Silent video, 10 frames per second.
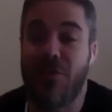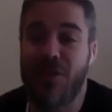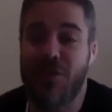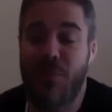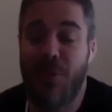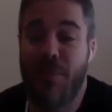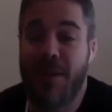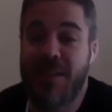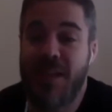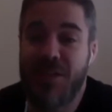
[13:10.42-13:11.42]
touched upon
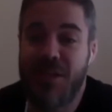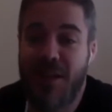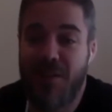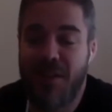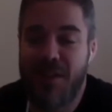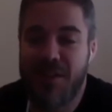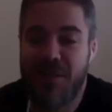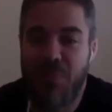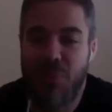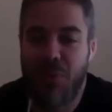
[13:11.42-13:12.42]
meditation now. I think that's an
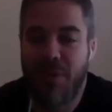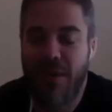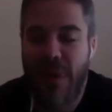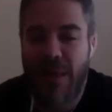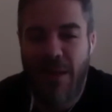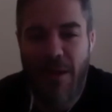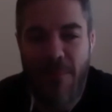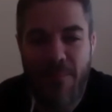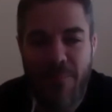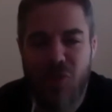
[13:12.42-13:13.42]
important
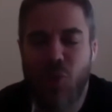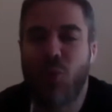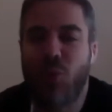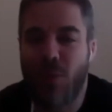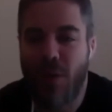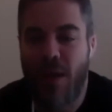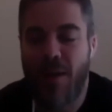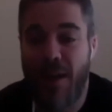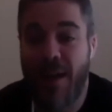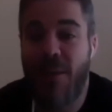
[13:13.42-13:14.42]
tool
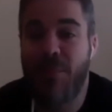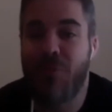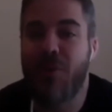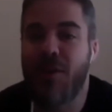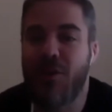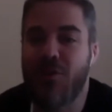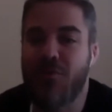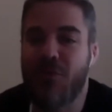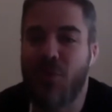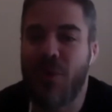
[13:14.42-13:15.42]
and can be really
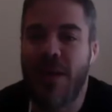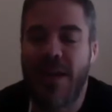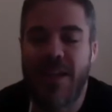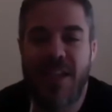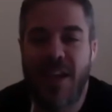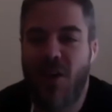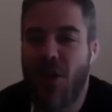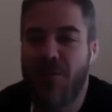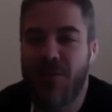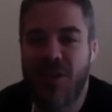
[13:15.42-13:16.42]
useful. Is there
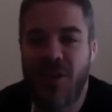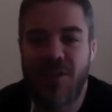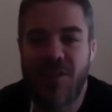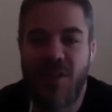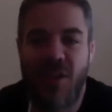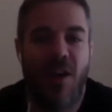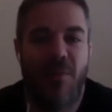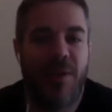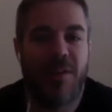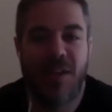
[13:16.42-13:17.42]
kind of a certain style of
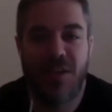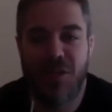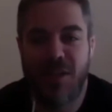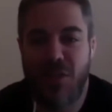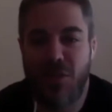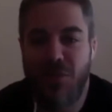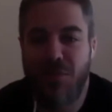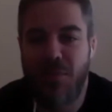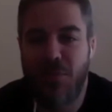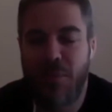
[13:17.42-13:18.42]
meditation that
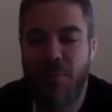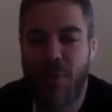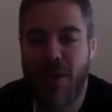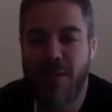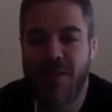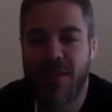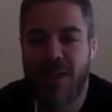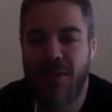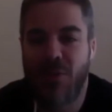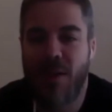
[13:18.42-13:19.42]
you've been
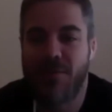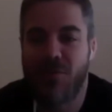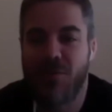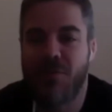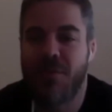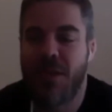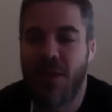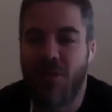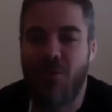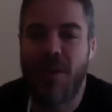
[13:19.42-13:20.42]
practicing or have sort of
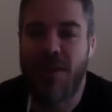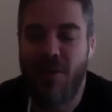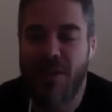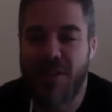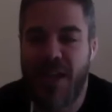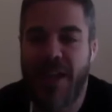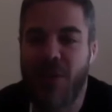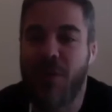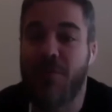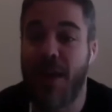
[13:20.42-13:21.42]
really resonated
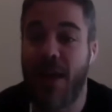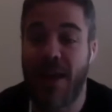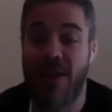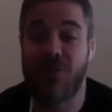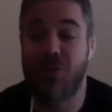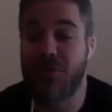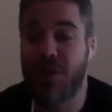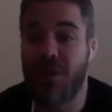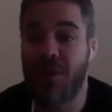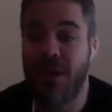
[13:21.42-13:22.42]
with that allows you
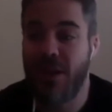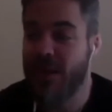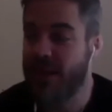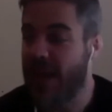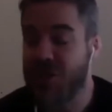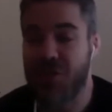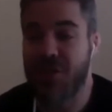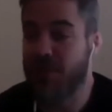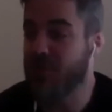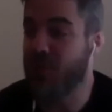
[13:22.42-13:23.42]
to catch
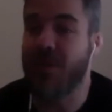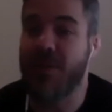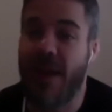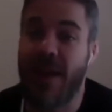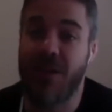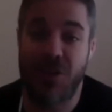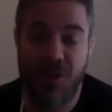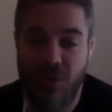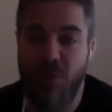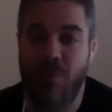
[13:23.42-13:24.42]
yourself during the day and just,
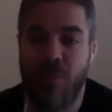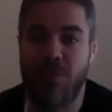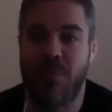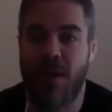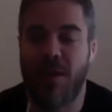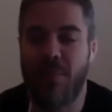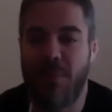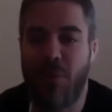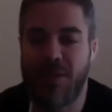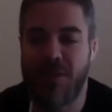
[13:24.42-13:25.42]
oh, boom, I can be
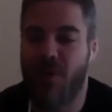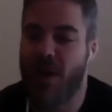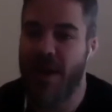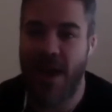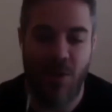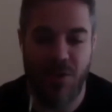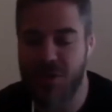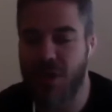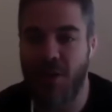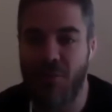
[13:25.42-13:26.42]
present right now and just
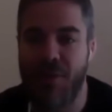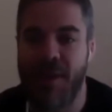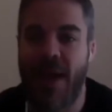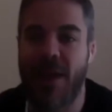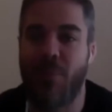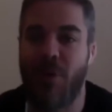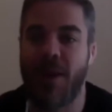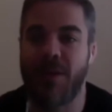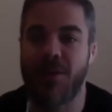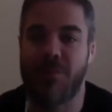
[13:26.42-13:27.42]
kind of recalibrate
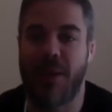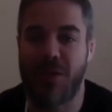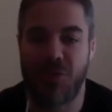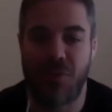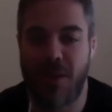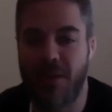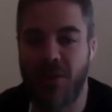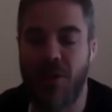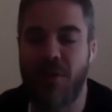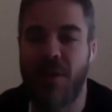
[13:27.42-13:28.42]
and just make sure that
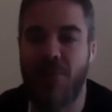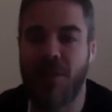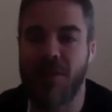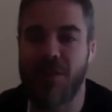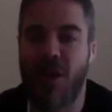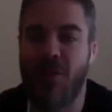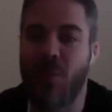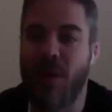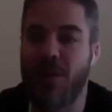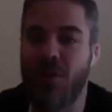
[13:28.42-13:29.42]
everything's going the
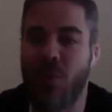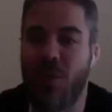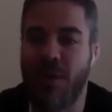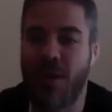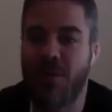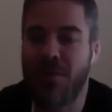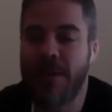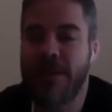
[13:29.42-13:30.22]
way that you want, kind of thing?